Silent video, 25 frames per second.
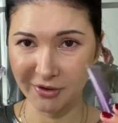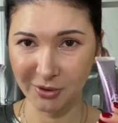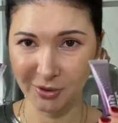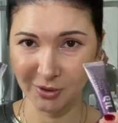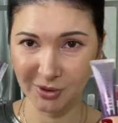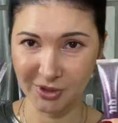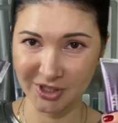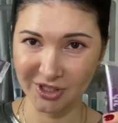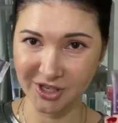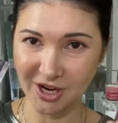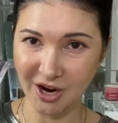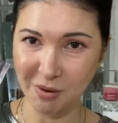
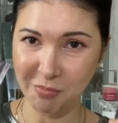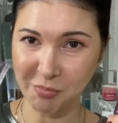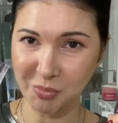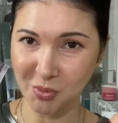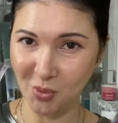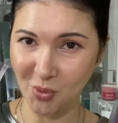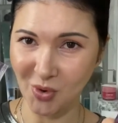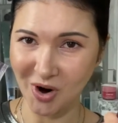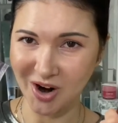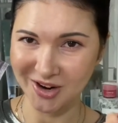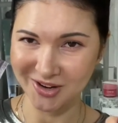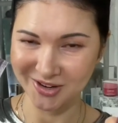used up
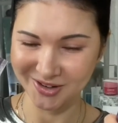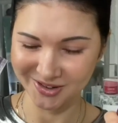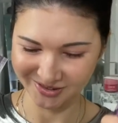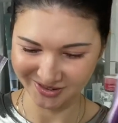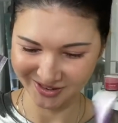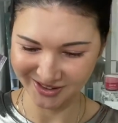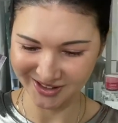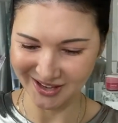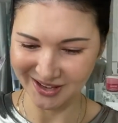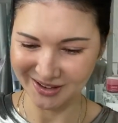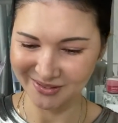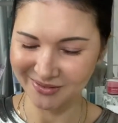one
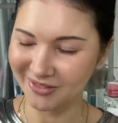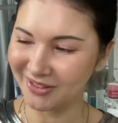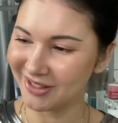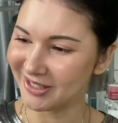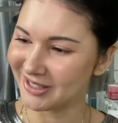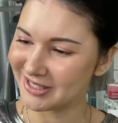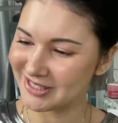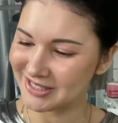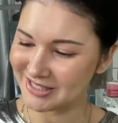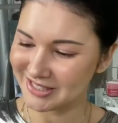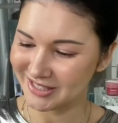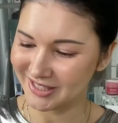of them
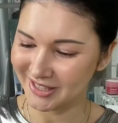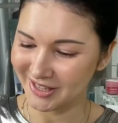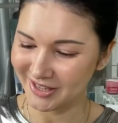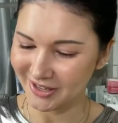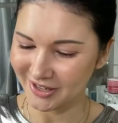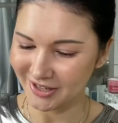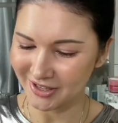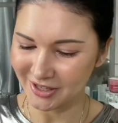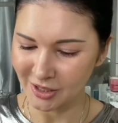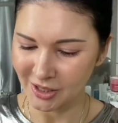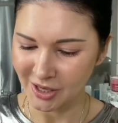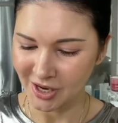this
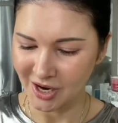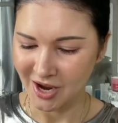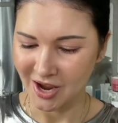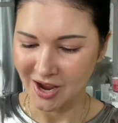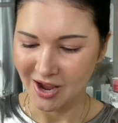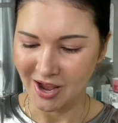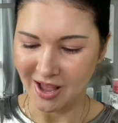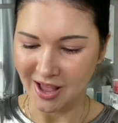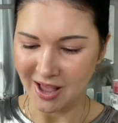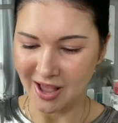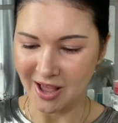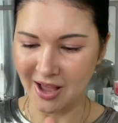year,
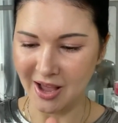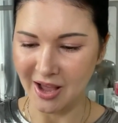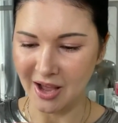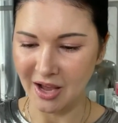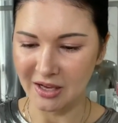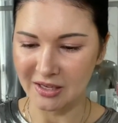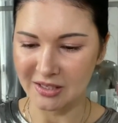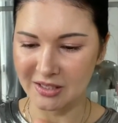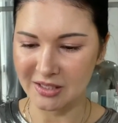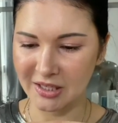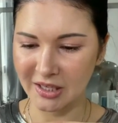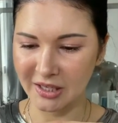
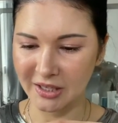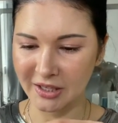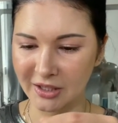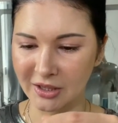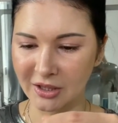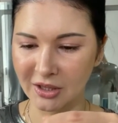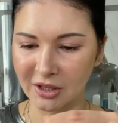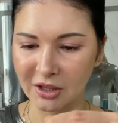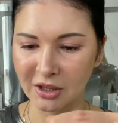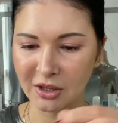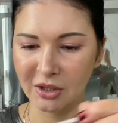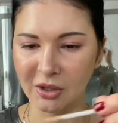and
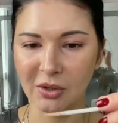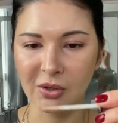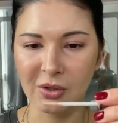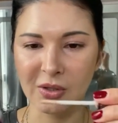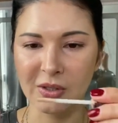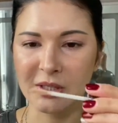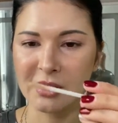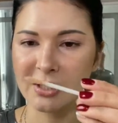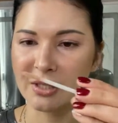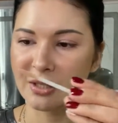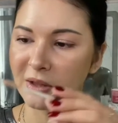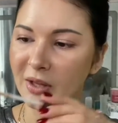it
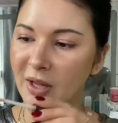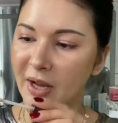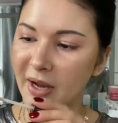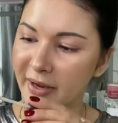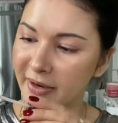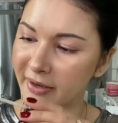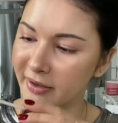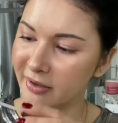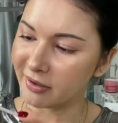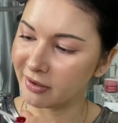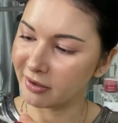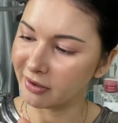looks
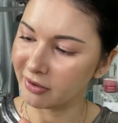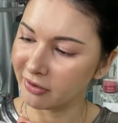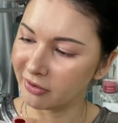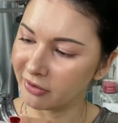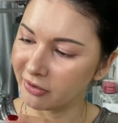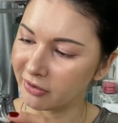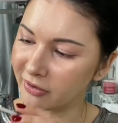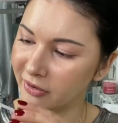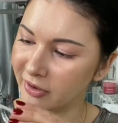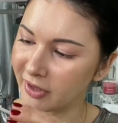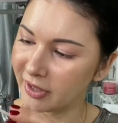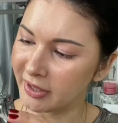like
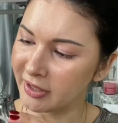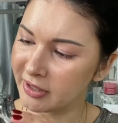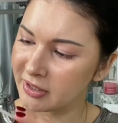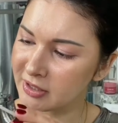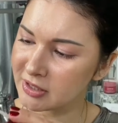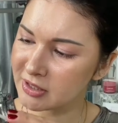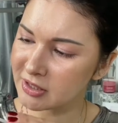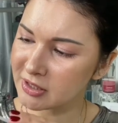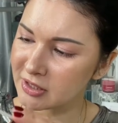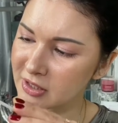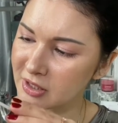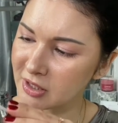
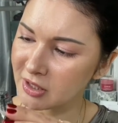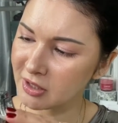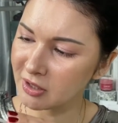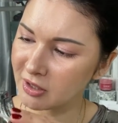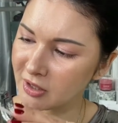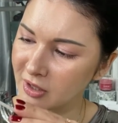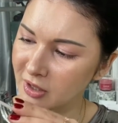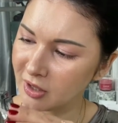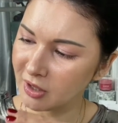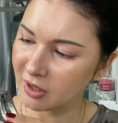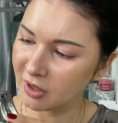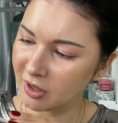this,
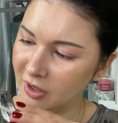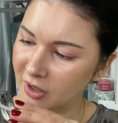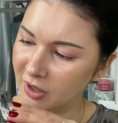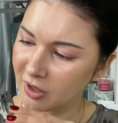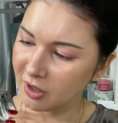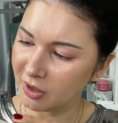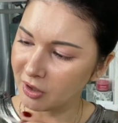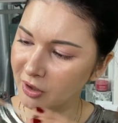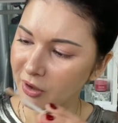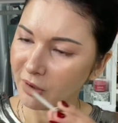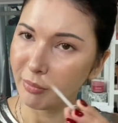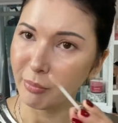
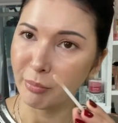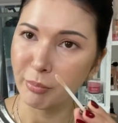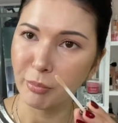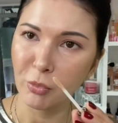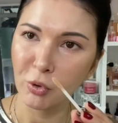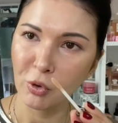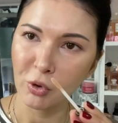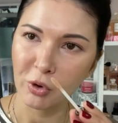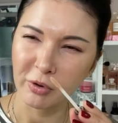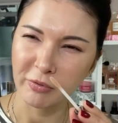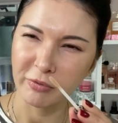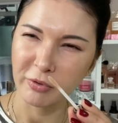
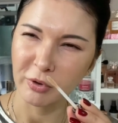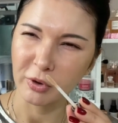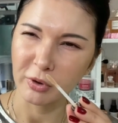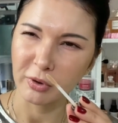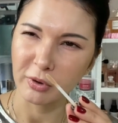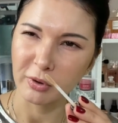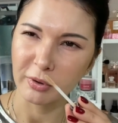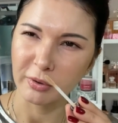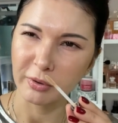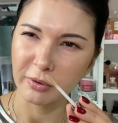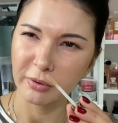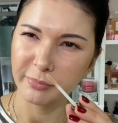more of
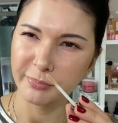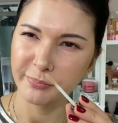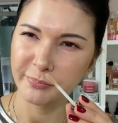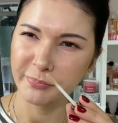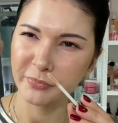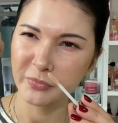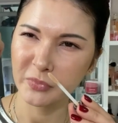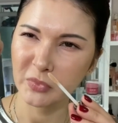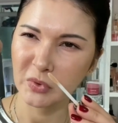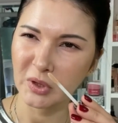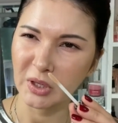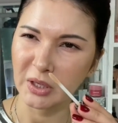a
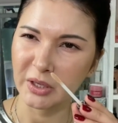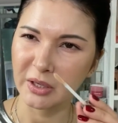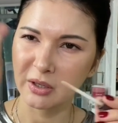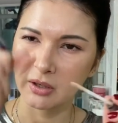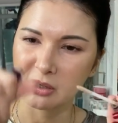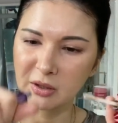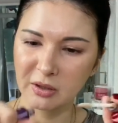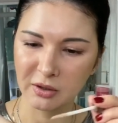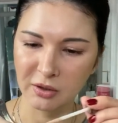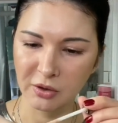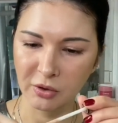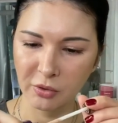like
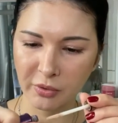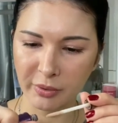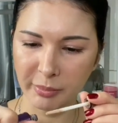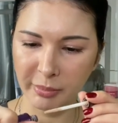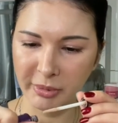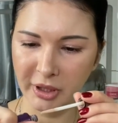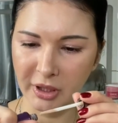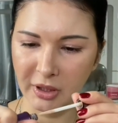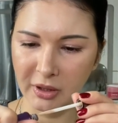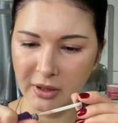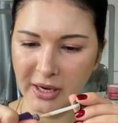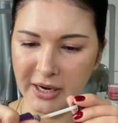
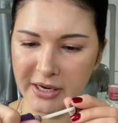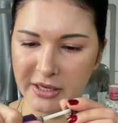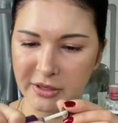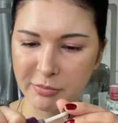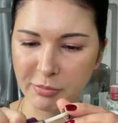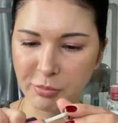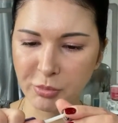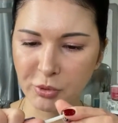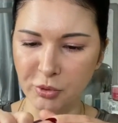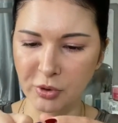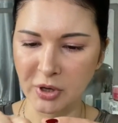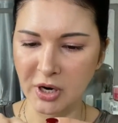creamy
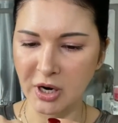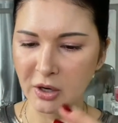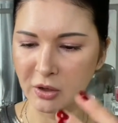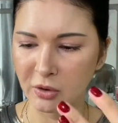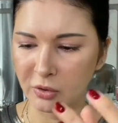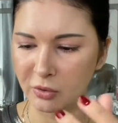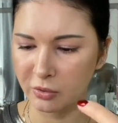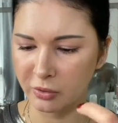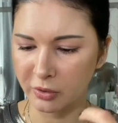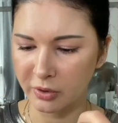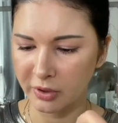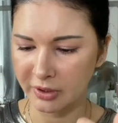light
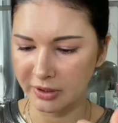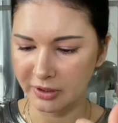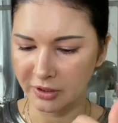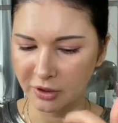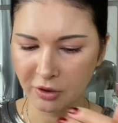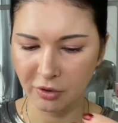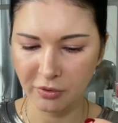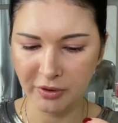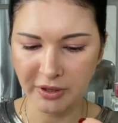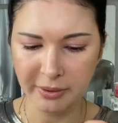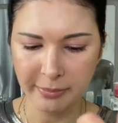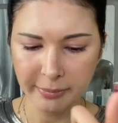brown
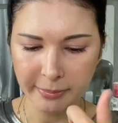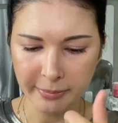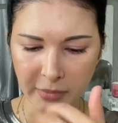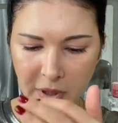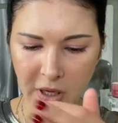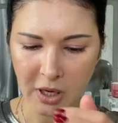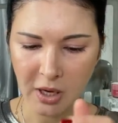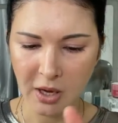cream.